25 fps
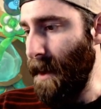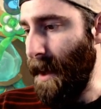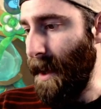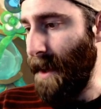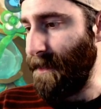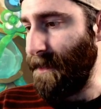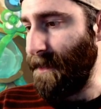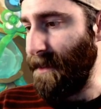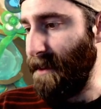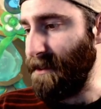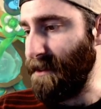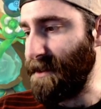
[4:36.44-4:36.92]

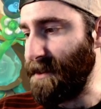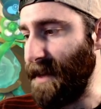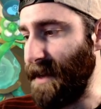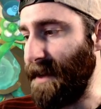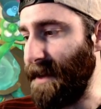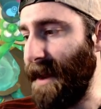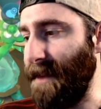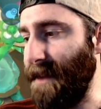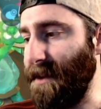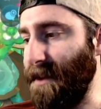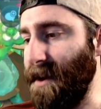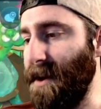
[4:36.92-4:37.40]
And there is
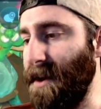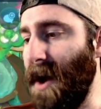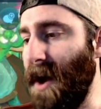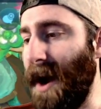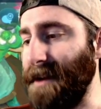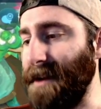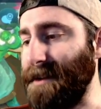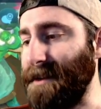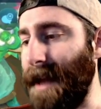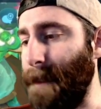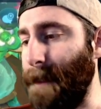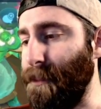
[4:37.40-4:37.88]
another
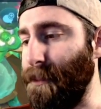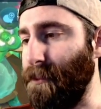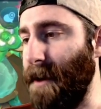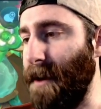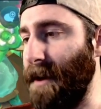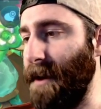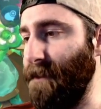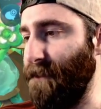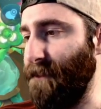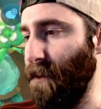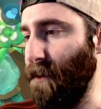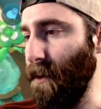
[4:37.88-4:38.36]
nice
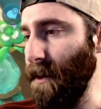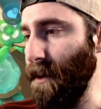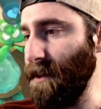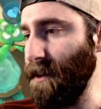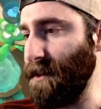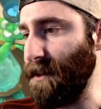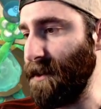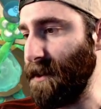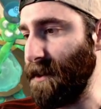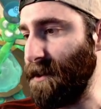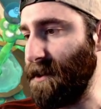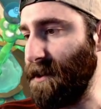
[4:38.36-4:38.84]
upgrade for
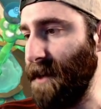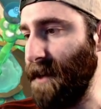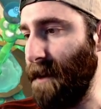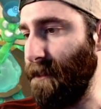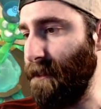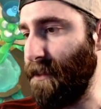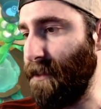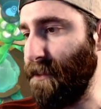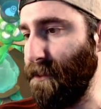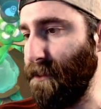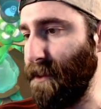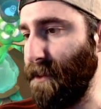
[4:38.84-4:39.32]
us. Let's
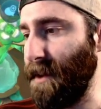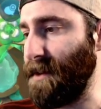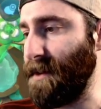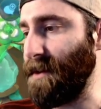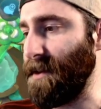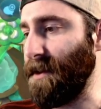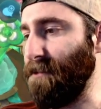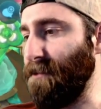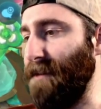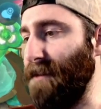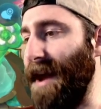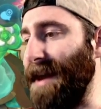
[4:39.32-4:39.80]
jump through
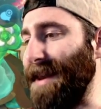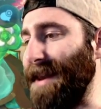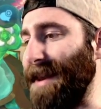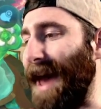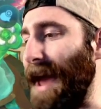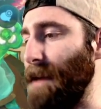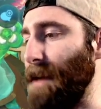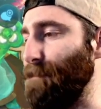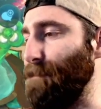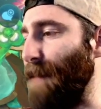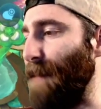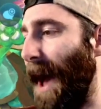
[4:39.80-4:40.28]
to the round
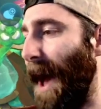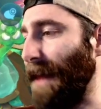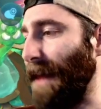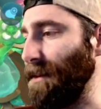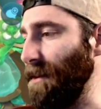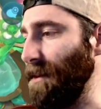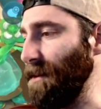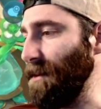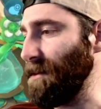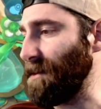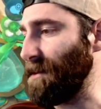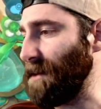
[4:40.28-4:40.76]
8
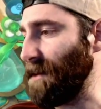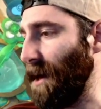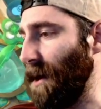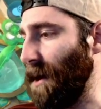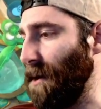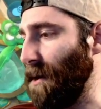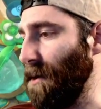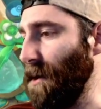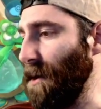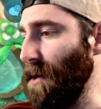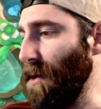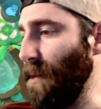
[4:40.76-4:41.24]
battle.
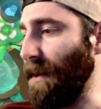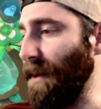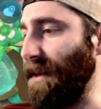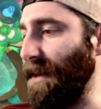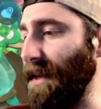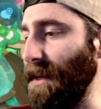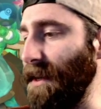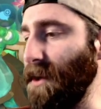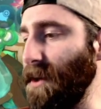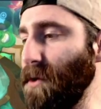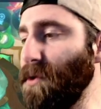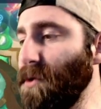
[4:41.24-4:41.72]
So we
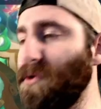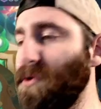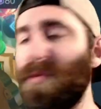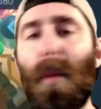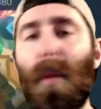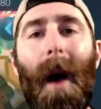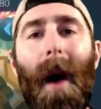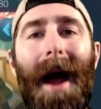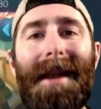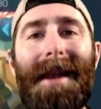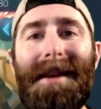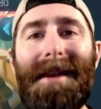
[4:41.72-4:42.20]
did lose
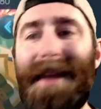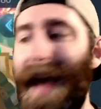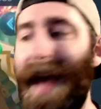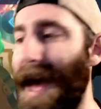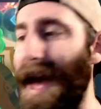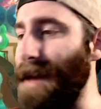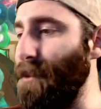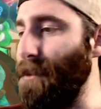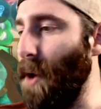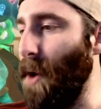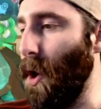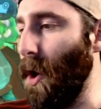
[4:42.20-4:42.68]
1
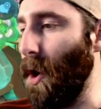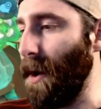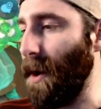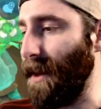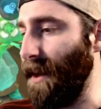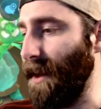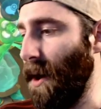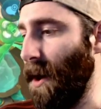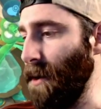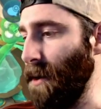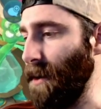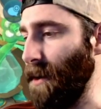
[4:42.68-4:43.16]
game
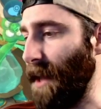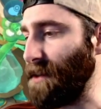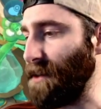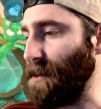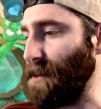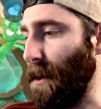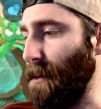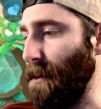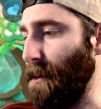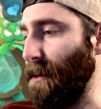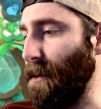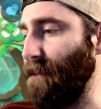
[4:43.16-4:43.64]
early on,
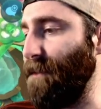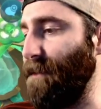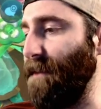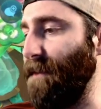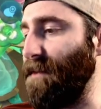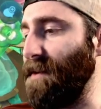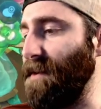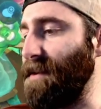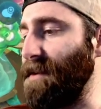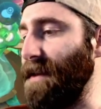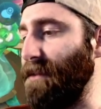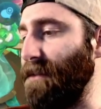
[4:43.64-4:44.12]
that's why we're on
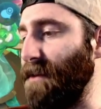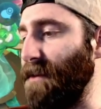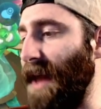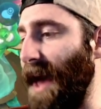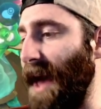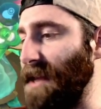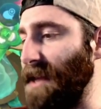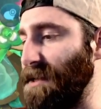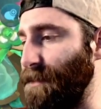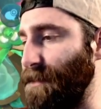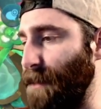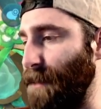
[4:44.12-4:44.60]
57
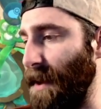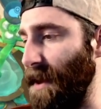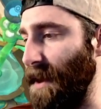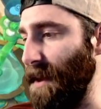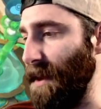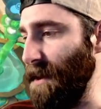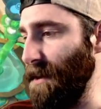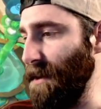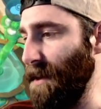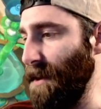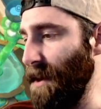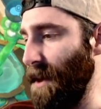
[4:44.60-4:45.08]

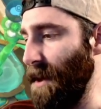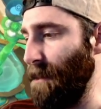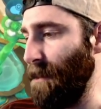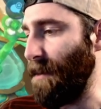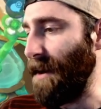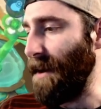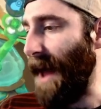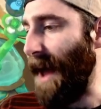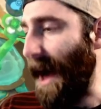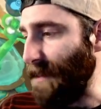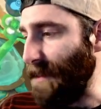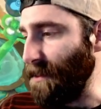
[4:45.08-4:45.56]
HP.
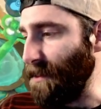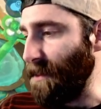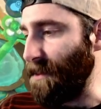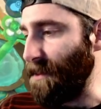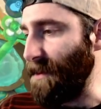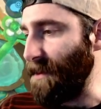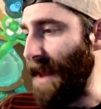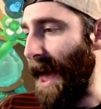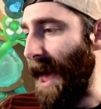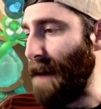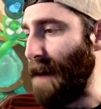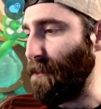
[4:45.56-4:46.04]
But other
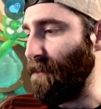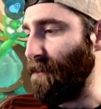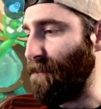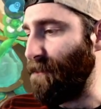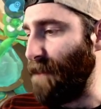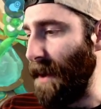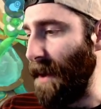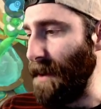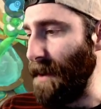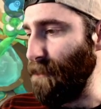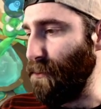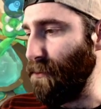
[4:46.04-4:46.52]
than that,
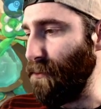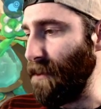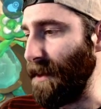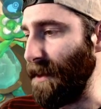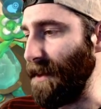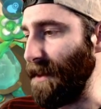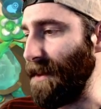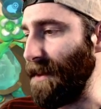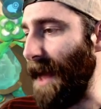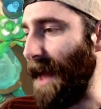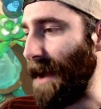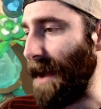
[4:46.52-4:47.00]
we've been
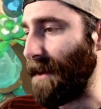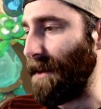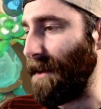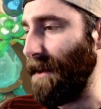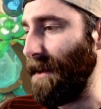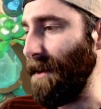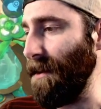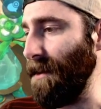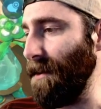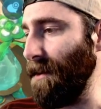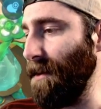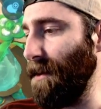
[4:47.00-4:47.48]
pretty
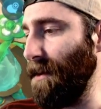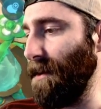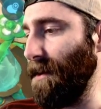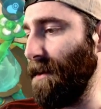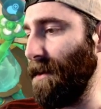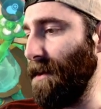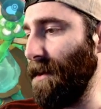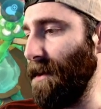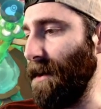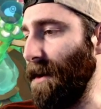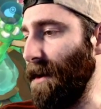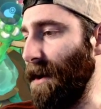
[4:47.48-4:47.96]
lucky.
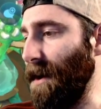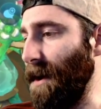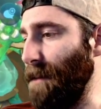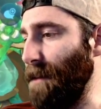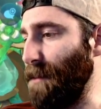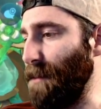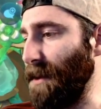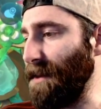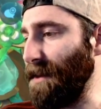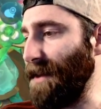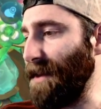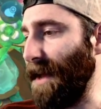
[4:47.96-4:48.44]

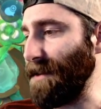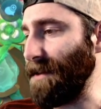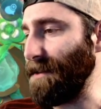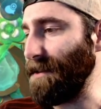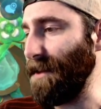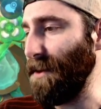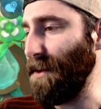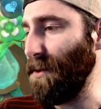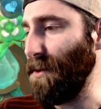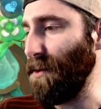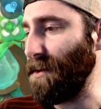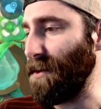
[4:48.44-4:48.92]
But it
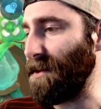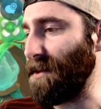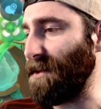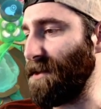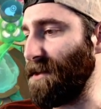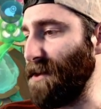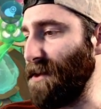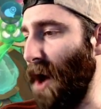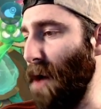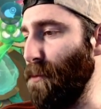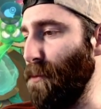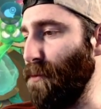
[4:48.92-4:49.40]
doesn't look
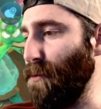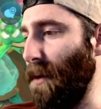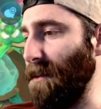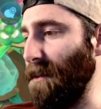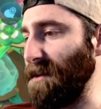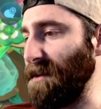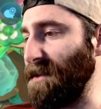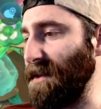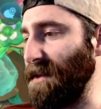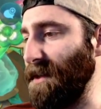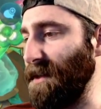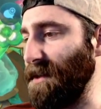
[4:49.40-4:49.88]
so
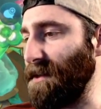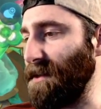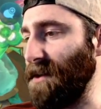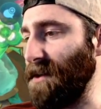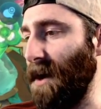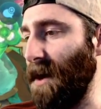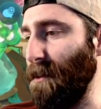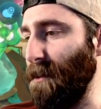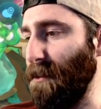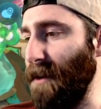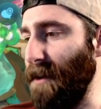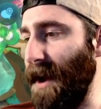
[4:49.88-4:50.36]
promising this
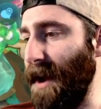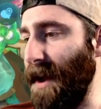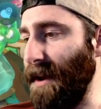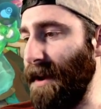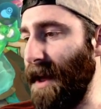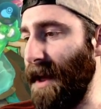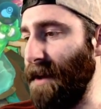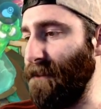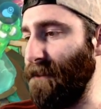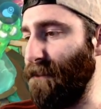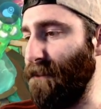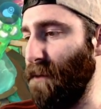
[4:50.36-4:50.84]
time around.
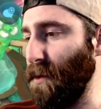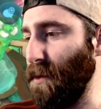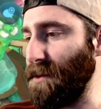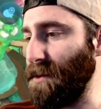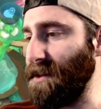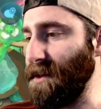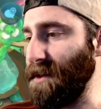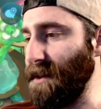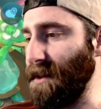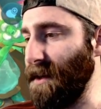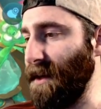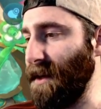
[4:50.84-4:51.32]

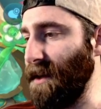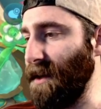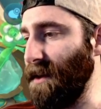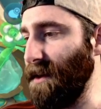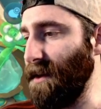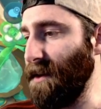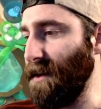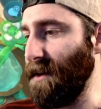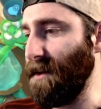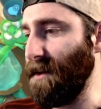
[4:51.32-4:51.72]
Unfortunately,